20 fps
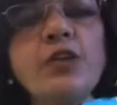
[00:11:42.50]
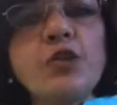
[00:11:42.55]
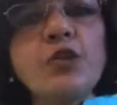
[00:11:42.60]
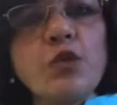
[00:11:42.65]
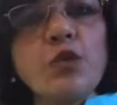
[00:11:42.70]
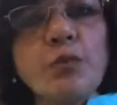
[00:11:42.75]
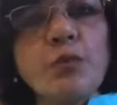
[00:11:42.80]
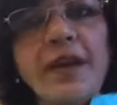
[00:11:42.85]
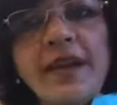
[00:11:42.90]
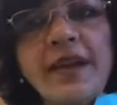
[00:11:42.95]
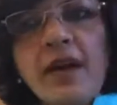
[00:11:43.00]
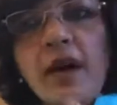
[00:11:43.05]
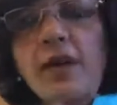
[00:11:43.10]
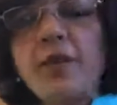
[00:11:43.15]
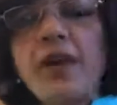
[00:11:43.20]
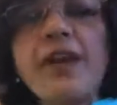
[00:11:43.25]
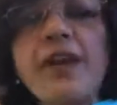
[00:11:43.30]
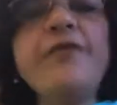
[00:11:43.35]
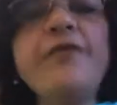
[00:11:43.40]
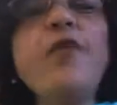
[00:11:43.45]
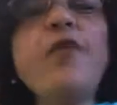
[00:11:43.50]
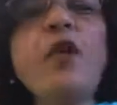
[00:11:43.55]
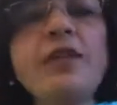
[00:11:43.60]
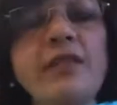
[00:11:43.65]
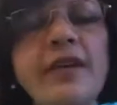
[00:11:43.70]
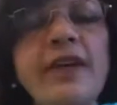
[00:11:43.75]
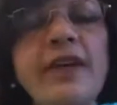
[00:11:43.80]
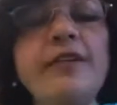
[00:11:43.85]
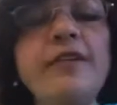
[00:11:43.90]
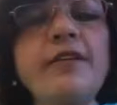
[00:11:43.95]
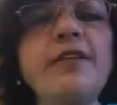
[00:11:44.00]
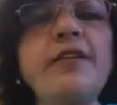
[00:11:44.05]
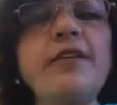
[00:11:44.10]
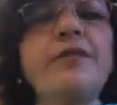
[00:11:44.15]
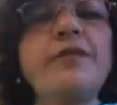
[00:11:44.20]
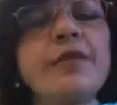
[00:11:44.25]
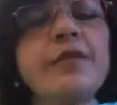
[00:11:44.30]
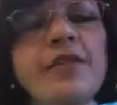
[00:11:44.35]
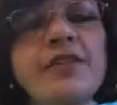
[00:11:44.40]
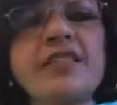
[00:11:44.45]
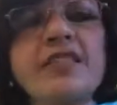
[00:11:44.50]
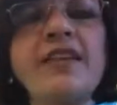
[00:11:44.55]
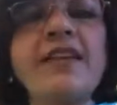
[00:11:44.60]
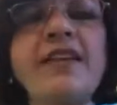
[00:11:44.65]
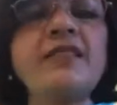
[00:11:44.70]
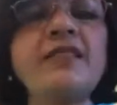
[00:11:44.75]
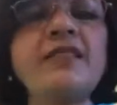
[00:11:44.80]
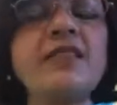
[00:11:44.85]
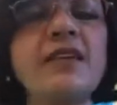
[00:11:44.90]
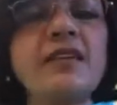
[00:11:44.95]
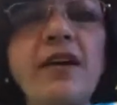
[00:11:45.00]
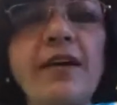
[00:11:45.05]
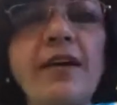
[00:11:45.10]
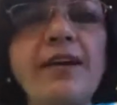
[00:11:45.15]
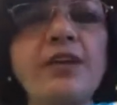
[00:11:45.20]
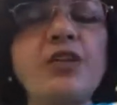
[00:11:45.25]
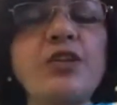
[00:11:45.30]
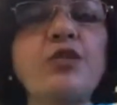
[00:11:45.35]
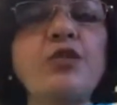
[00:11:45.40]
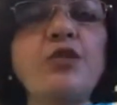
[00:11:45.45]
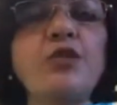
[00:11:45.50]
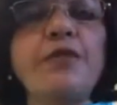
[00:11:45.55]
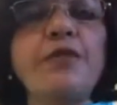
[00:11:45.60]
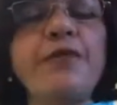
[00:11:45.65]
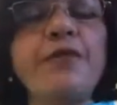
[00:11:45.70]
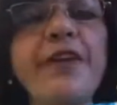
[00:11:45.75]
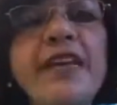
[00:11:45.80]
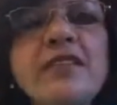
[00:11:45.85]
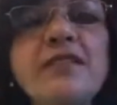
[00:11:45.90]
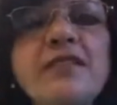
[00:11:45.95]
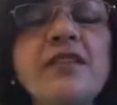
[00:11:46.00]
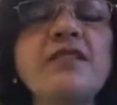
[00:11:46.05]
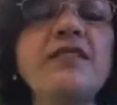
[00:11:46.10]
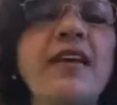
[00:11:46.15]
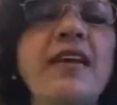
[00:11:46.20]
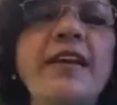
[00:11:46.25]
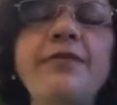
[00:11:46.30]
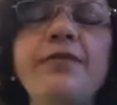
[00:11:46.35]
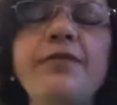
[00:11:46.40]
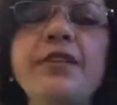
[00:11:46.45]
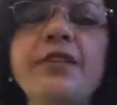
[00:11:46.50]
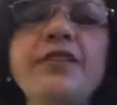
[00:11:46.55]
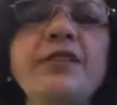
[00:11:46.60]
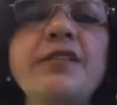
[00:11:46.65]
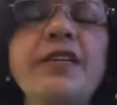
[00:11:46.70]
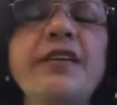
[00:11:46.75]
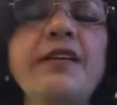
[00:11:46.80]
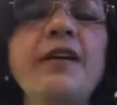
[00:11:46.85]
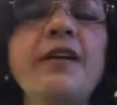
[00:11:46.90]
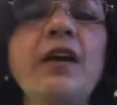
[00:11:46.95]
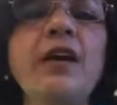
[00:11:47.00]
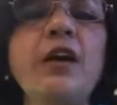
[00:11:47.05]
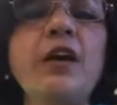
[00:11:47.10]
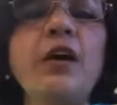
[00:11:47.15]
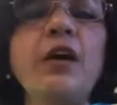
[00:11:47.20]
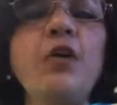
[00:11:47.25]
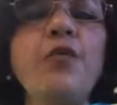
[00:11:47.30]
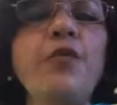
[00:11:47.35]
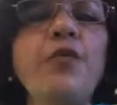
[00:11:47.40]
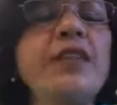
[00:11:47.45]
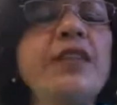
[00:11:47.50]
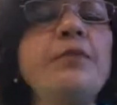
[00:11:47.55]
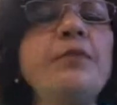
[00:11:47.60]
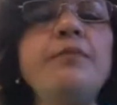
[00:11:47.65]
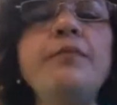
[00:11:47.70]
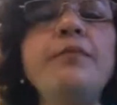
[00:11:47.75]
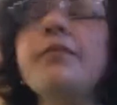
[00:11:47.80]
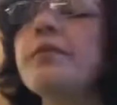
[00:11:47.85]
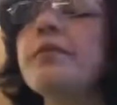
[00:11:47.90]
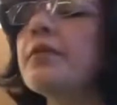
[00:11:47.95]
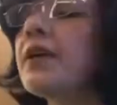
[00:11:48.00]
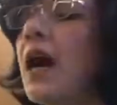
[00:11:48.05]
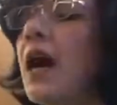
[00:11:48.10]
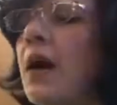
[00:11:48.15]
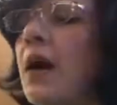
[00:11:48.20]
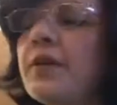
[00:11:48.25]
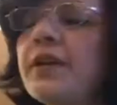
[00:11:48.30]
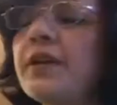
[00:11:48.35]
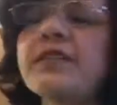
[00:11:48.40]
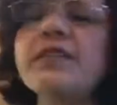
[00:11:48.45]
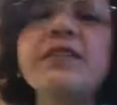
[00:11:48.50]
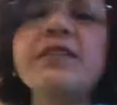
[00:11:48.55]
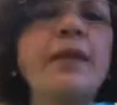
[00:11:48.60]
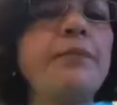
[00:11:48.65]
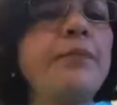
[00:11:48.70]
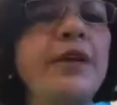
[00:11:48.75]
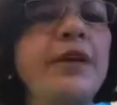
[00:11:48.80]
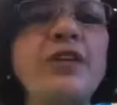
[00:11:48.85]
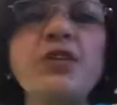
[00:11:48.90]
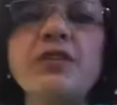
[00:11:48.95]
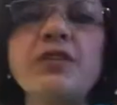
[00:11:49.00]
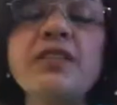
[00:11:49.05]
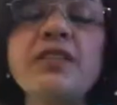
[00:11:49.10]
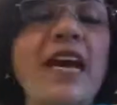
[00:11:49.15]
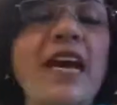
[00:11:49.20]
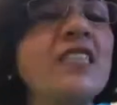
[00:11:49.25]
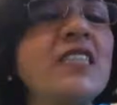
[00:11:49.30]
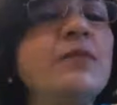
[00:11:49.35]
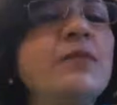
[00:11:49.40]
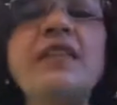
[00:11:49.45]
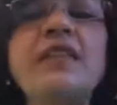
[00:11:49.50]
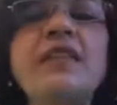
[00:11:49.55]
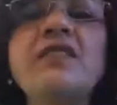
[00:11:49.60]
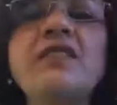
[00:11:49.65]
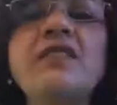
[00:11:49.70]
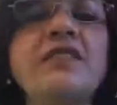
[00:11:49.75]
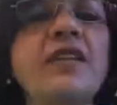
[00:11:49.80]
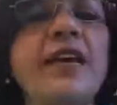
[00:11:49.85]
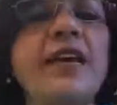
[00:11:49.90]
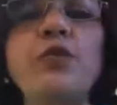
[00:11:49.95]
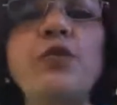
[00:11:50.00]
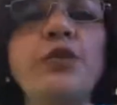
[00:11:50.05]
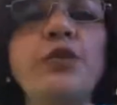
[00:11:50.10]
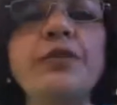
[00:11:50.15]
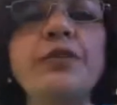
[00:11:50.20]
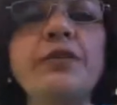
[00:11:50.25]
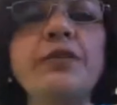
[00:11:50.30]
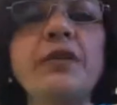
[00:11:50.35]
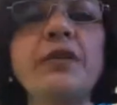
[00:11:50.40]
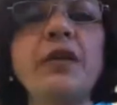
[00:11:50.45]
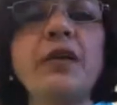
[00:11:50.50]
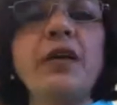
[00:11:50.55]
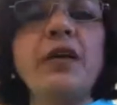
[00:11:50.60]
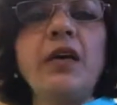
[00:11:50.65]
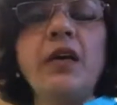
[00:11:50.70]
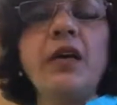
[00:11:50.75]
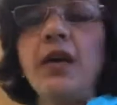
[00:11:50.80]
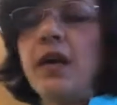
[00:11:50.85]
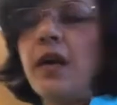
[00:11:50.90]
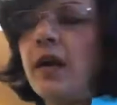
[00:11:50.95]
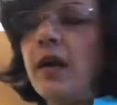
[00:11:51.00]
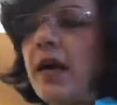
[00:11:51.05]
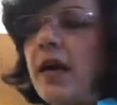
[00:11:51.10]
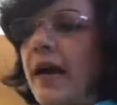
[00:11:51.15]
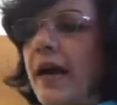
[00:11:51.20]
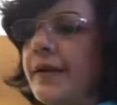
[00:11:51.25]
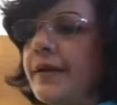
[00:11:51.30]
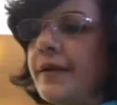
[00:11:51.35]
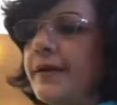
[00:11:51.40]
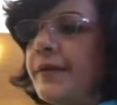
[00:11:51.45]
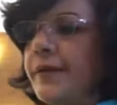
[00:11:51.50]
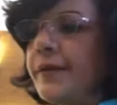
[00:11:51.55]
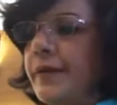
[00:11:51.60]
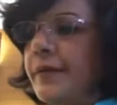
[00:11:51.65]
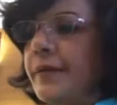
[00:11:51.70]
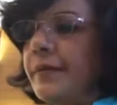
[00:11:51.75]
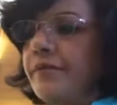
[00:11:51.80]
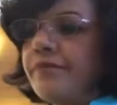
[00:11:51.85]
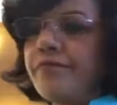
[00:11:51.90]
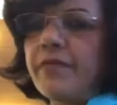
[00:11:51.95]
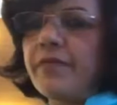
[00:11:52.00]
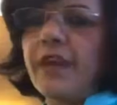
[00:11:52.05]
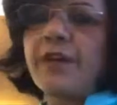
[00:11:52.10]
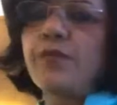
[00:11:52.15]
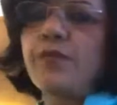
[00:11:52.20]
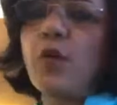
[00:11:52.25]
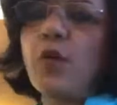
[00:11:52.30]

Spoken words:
to bring forth the inner resilience and courage to face this adversity with calmness and patience as best as I could. And it